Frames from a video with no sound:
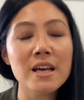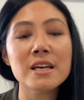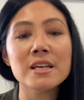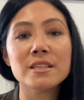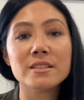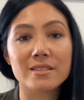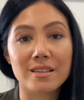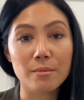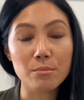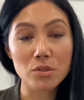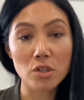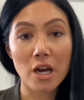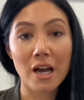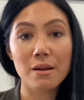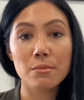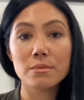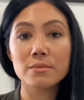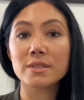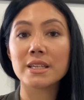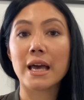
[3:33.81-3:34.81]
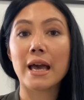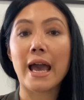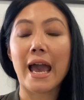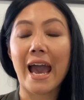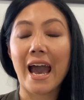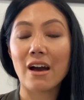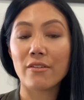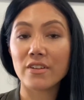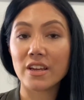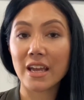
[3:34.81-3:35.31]
sometimes
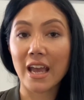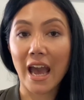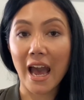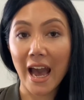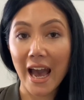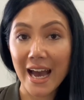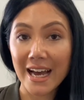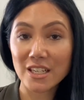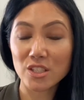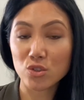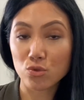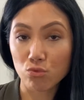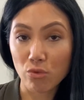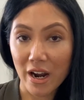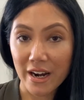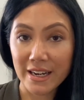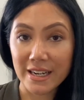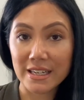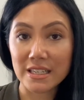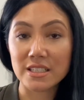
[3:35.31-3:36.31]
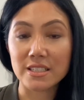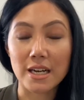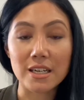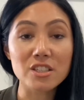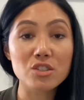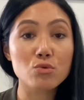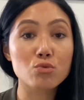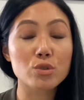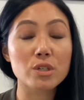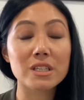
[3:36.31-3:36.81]
having ads running
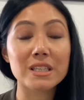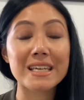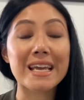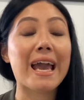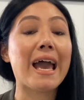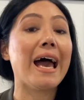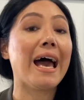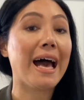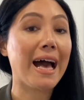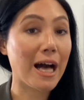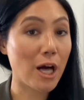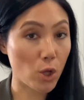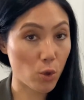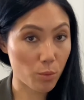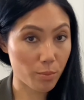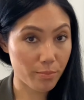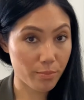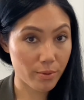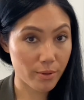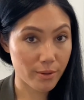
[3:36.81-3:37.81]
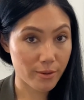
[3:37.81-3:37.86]
does really help,